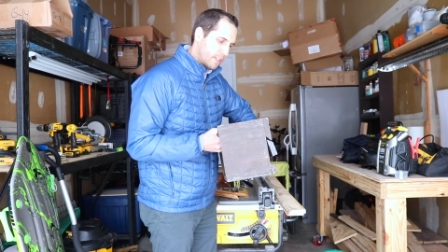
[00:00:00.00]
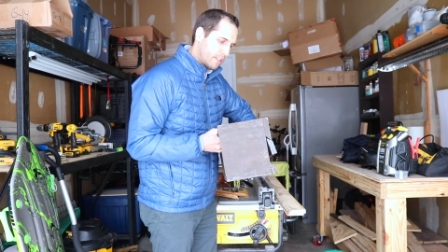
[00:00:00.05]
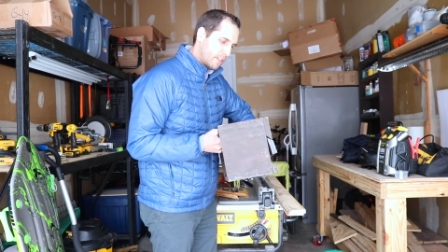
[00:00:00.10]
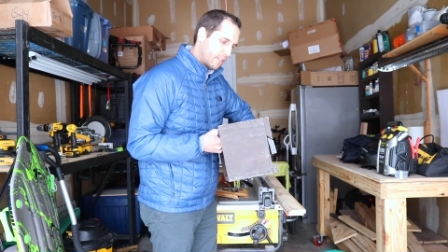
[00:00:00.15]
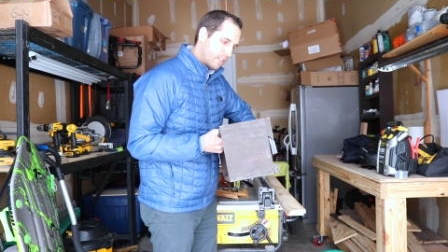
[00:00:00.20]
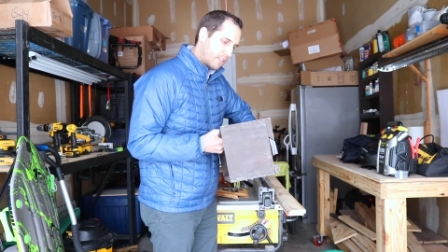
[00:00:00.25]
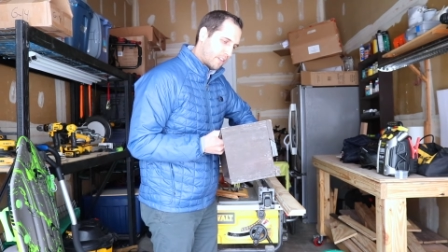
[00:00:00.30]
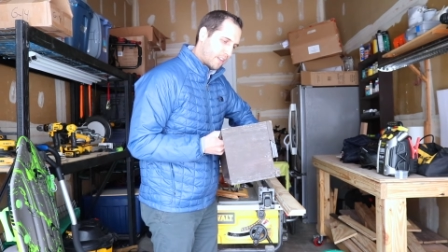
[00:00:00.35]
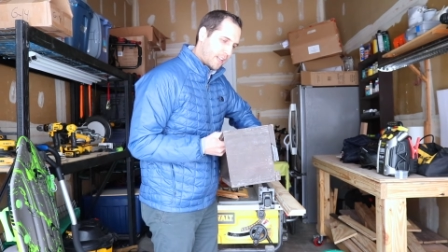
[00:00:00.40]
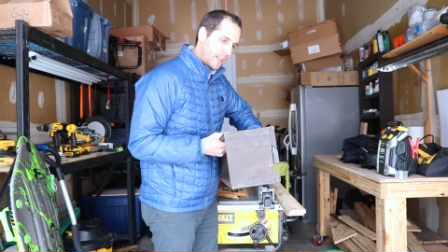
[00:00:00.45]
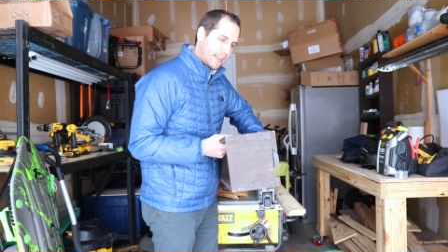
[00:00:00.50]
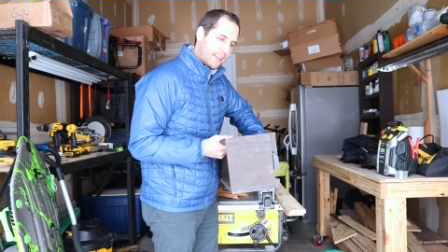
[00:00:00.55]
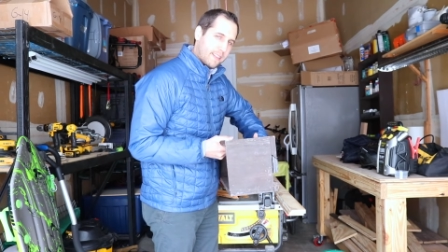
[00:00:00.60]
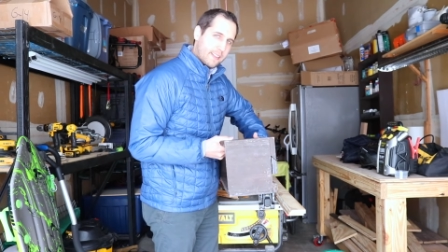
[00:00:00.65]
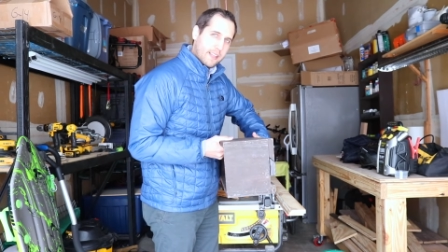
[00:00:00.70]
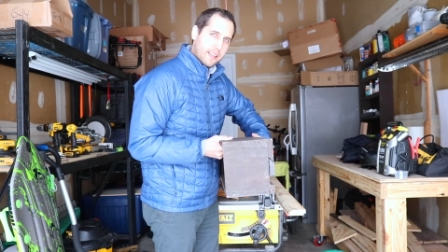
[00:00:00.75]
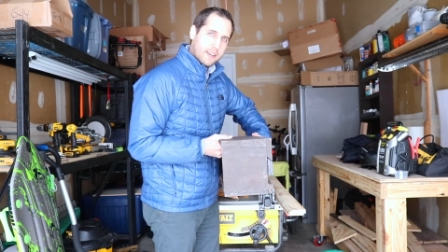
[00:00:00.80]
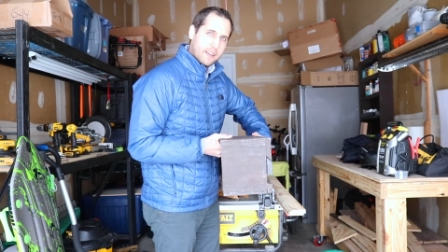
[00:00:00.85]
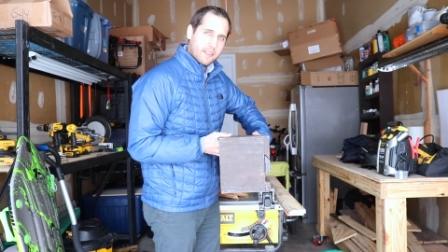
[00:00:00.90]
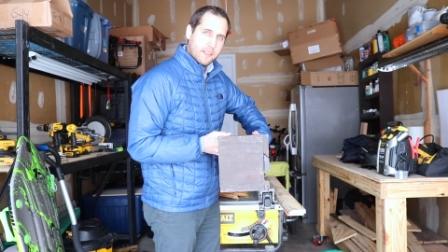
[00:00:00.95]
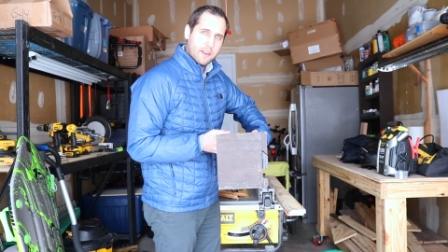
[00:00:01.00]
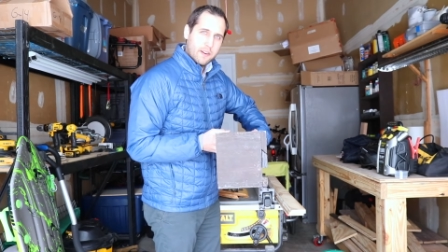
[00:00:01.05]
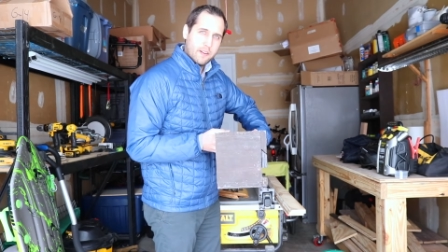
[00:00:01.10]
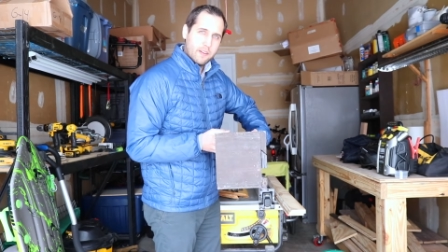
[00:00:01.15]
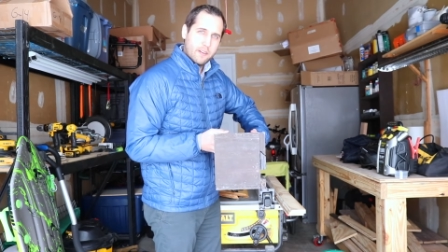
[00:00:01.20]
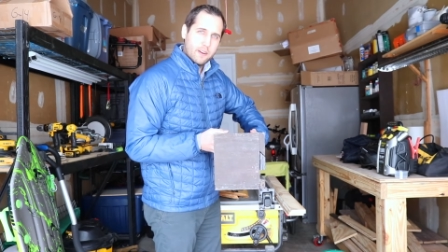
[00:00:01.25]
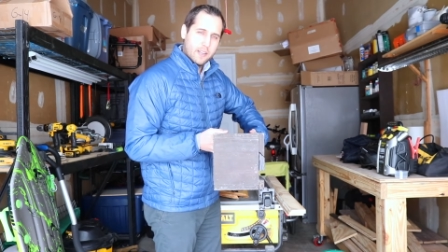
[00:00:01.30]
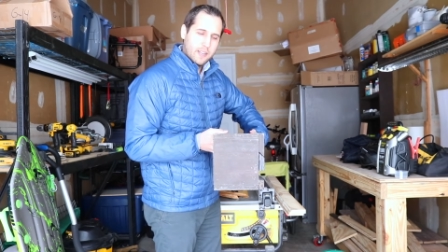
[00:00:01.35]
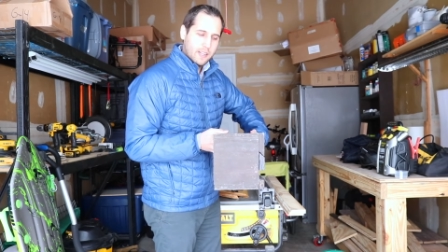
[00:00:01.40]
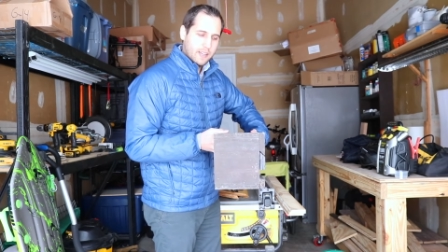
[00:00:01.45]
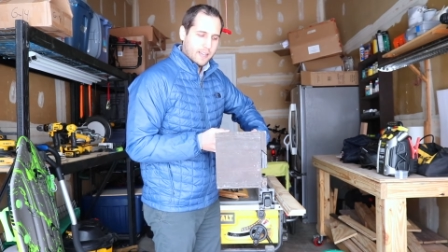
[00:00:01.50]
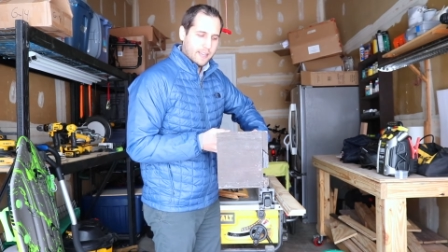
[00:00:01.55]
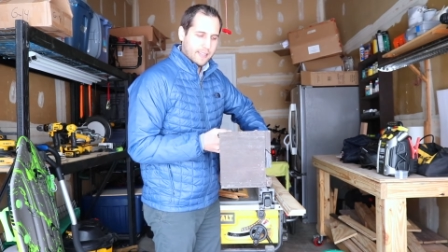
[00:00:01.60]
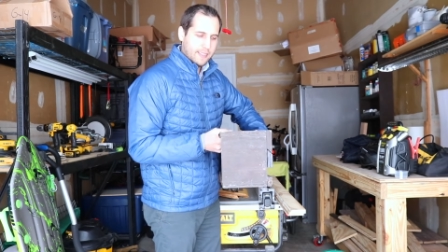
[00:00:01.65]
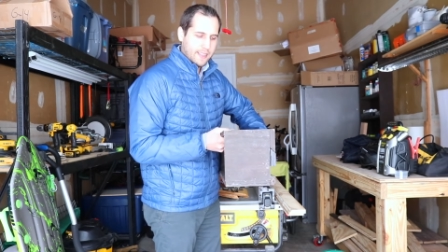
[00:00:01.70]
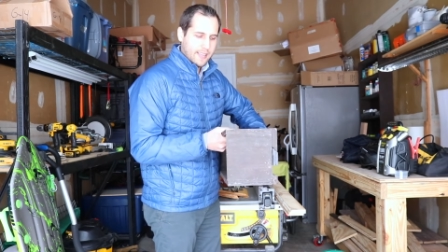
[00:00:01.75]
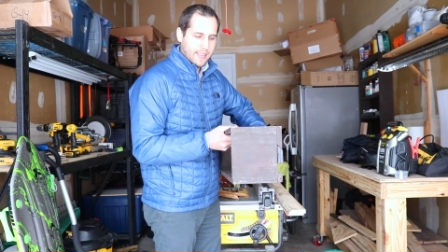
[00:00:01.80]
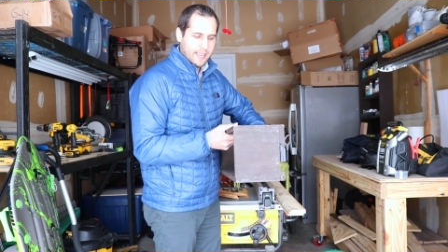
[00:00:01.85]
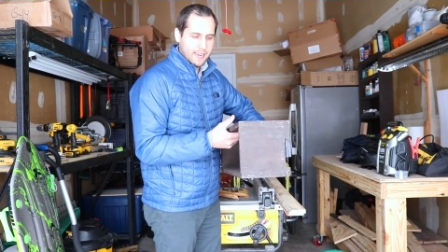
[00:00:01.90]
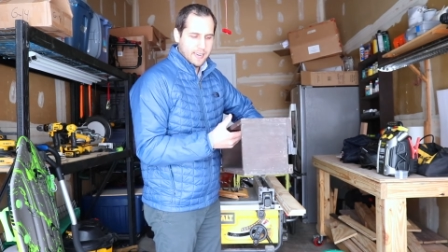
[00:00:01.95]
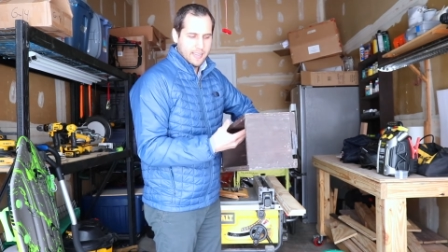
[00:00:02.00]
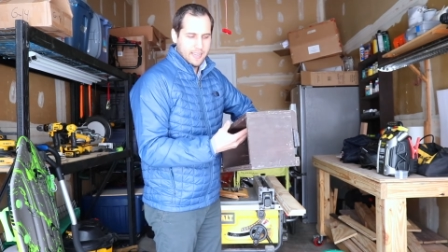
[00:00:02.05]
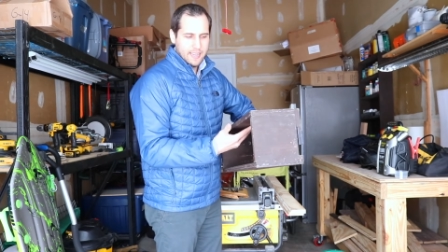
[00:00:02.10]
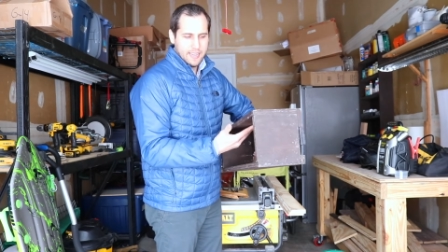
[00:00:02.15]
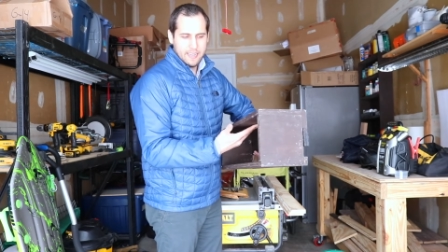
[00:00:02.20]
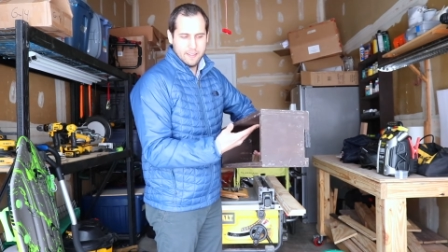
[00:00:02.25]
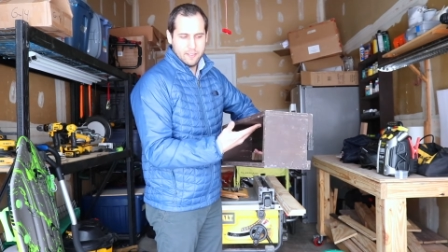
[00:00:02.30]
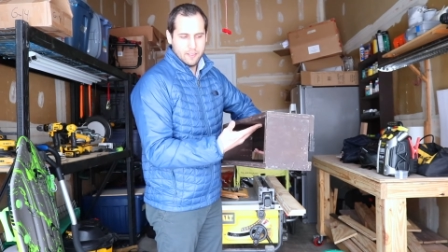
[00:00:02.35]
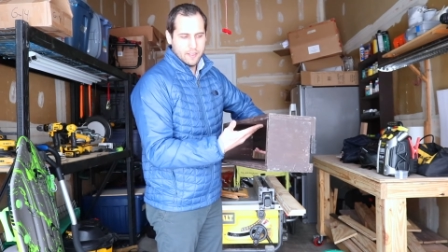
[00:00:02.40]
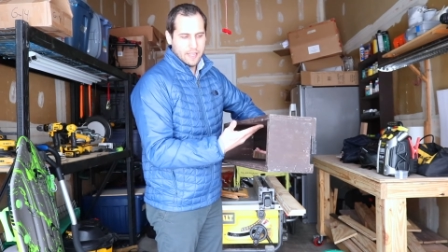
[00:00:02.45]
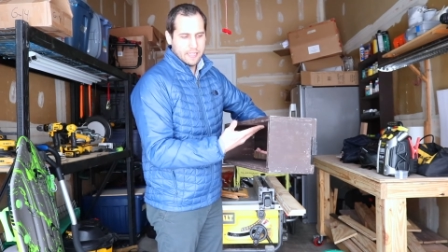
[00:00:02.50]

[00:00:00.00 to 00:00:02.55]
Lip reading: you can just slide that in there like that,